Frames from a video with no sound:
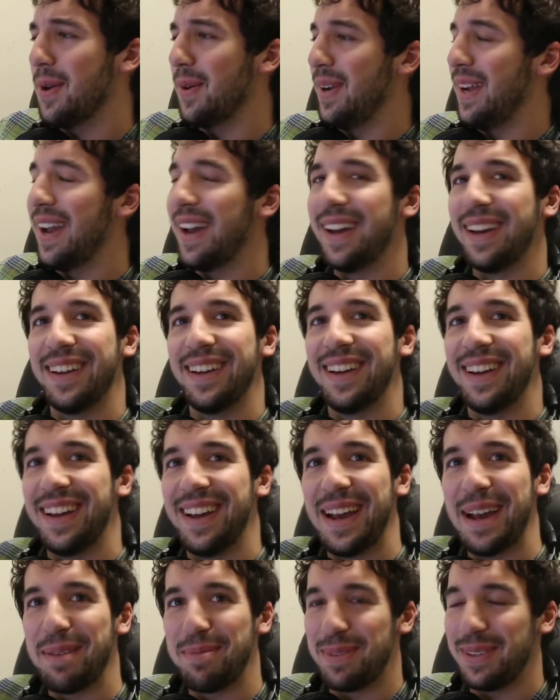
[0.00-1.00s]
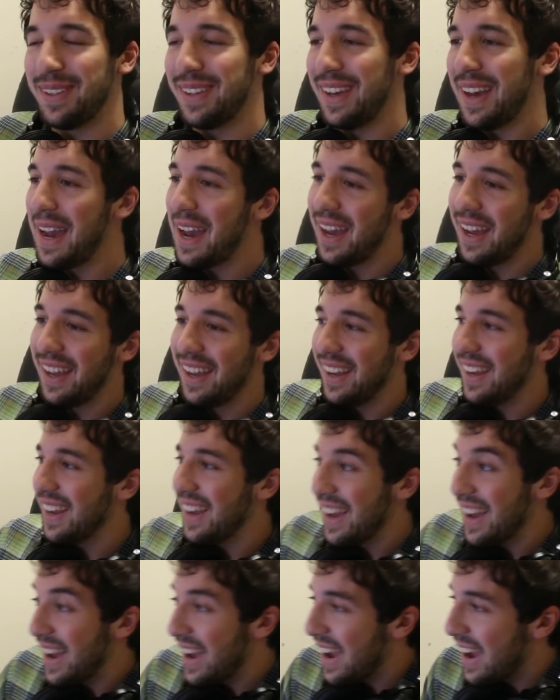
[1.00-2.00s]
in anything? Like what's been
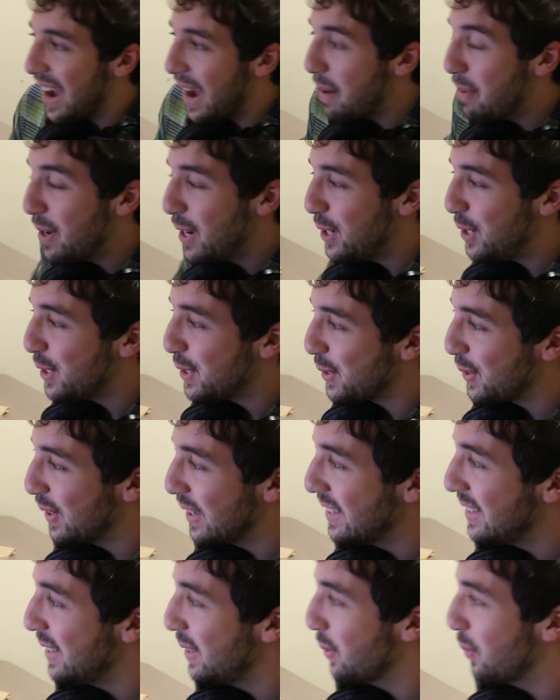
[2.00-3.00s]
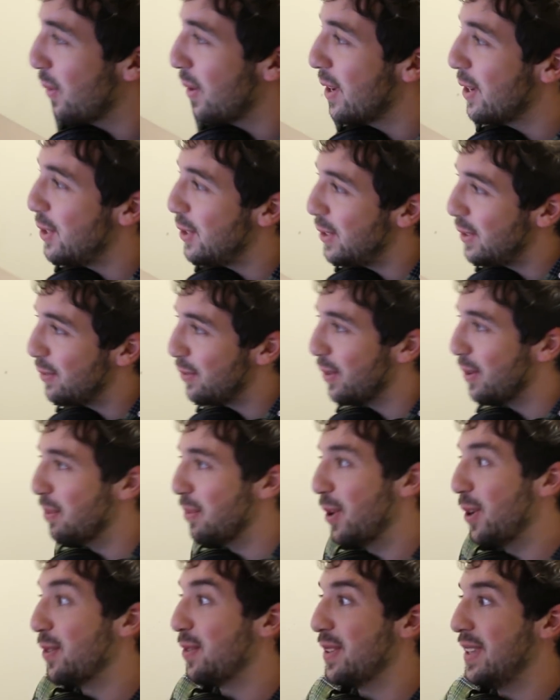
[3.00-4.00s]
changing? I mean, it's just crazy to watch
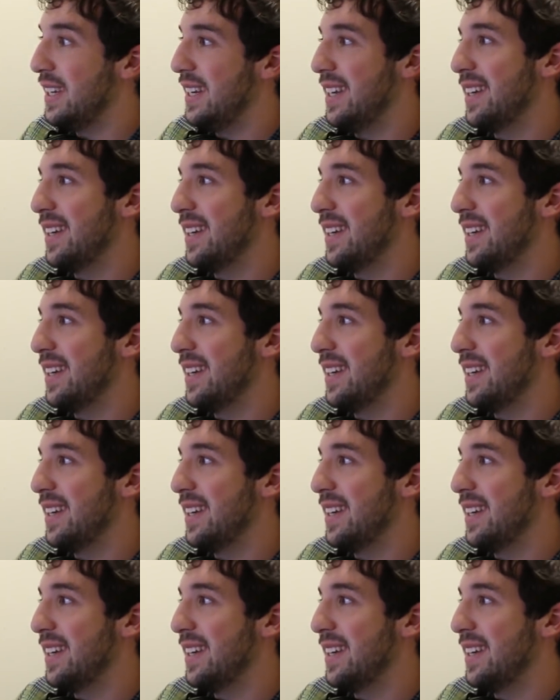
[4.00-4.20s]
from over the